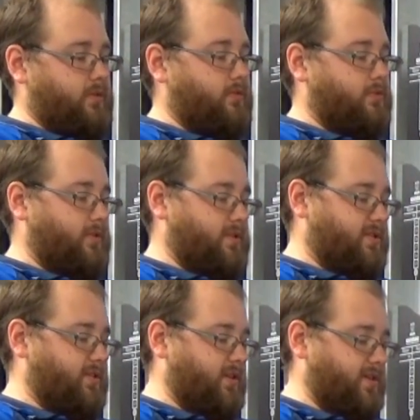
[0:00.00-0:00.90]
Good
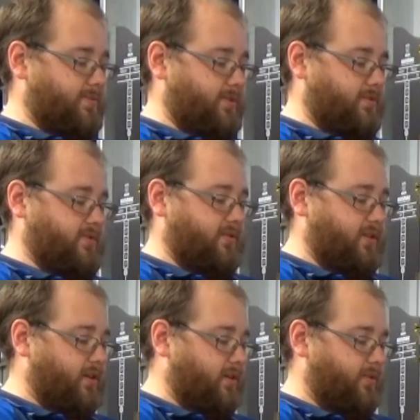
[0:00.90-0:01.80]
question, you asked me who's on
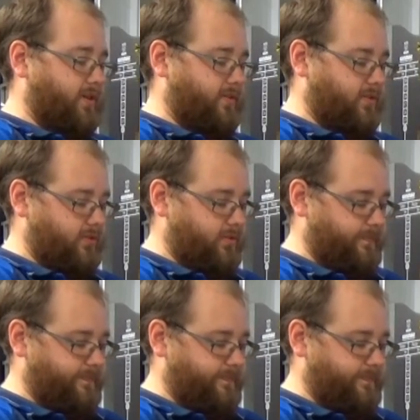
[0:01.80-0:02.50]
there, I wouldn't have a clue.